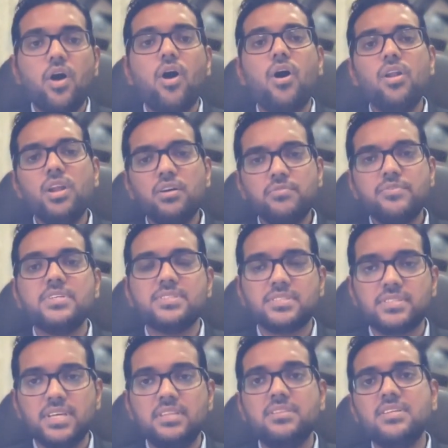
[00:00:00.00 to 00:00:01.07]
All of
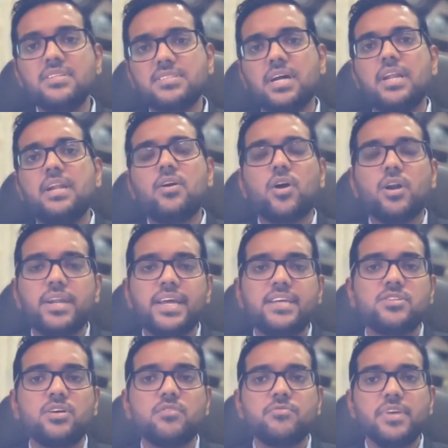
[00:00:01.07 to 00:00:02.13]
this in this current
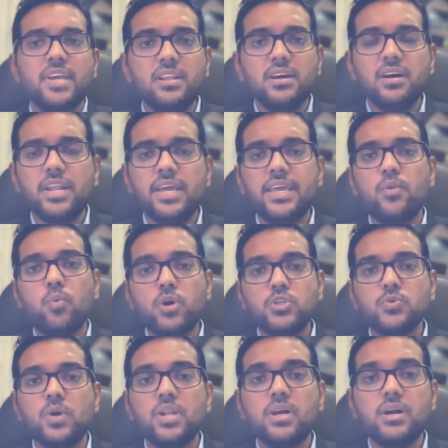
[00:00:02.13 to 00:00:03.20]
context of e-learning and
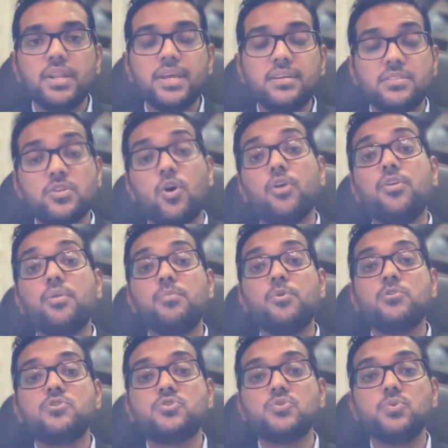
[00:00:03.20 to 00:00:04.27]
virtual learning
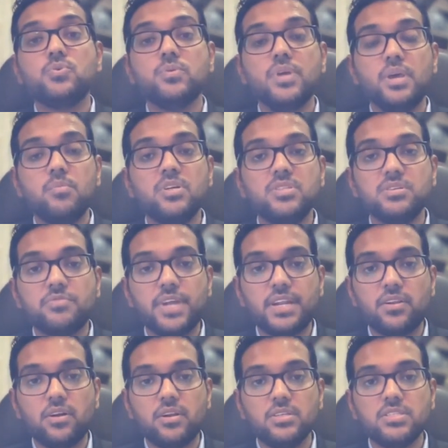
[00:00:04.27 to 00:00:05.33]
contributes to immersive
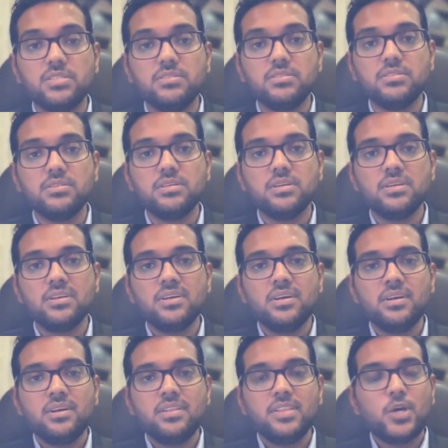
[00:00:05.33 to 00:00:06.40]
technology.
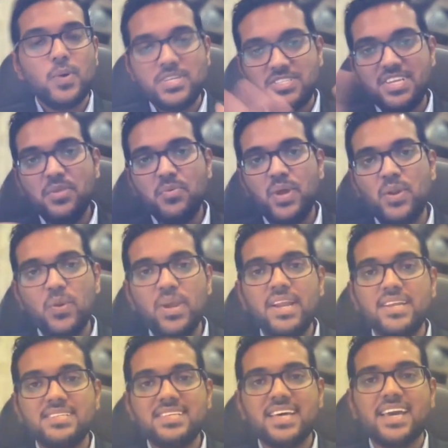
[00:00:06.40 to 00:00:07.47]
The question when we
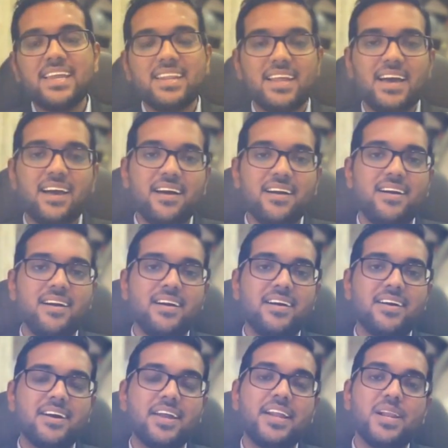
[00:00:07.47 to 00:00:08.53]
design a
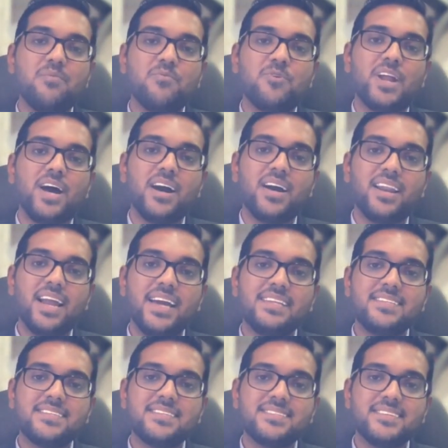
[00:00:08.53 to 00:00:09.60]
curriculum for our
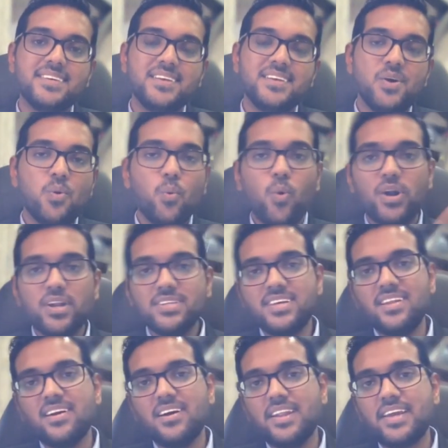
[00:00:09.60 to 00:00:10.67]
clients, what is the
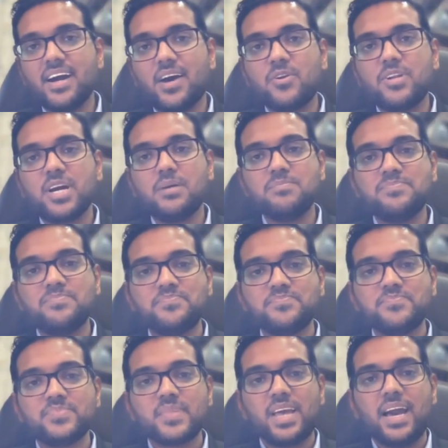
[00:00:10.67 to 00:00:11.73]
learning outcome
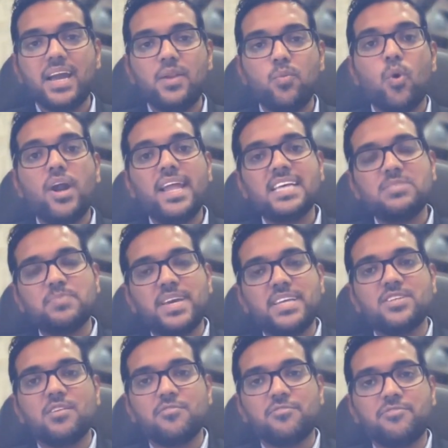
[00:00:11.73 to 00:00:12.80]
and what
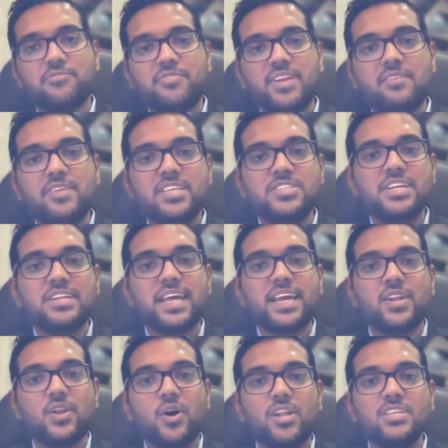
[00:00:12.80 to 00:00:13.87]
aspects of leveraging
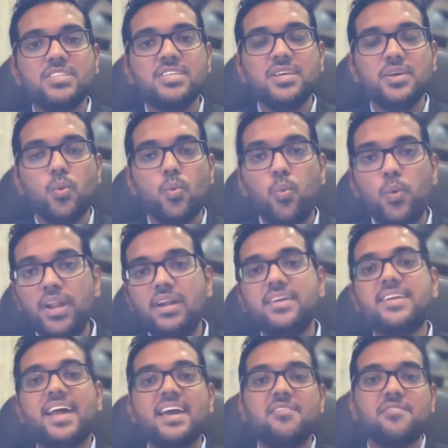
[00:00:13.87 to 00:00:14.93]
technology will
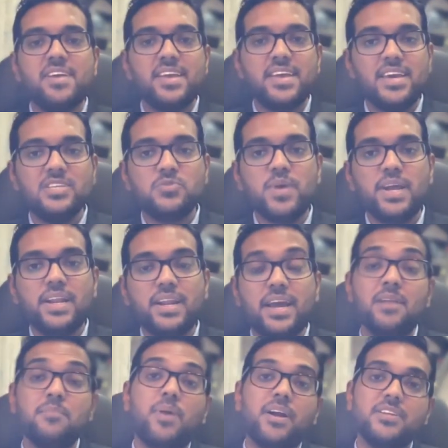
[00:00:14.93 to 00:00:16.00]
drive engagement
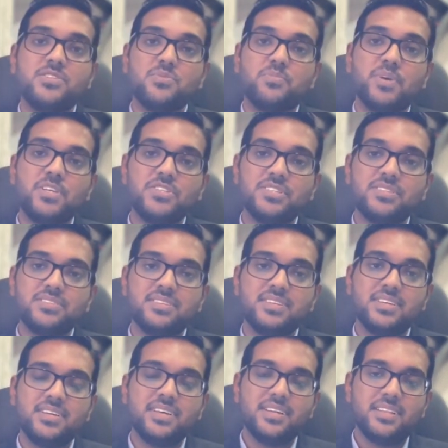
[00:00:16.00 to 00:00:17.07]
and participation?
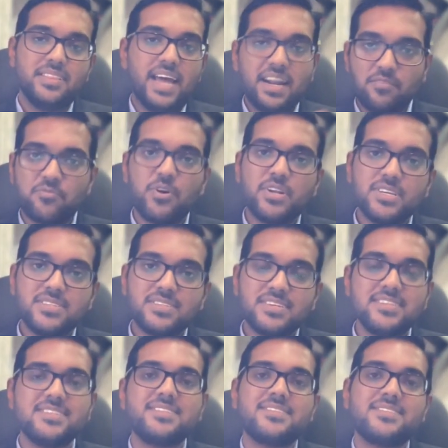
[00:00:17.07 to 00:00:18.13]
That for us
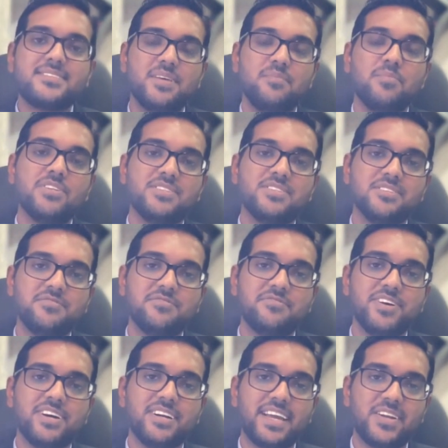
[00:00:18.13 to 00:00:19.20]
is immersive
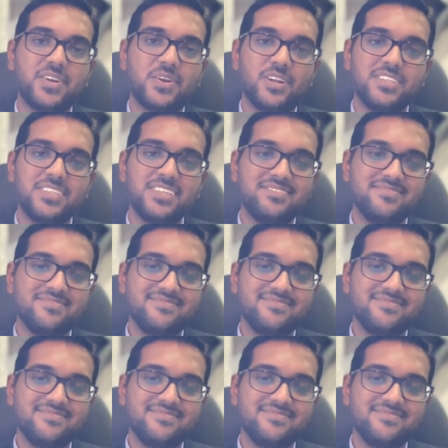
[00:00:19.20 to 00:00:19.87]
technology.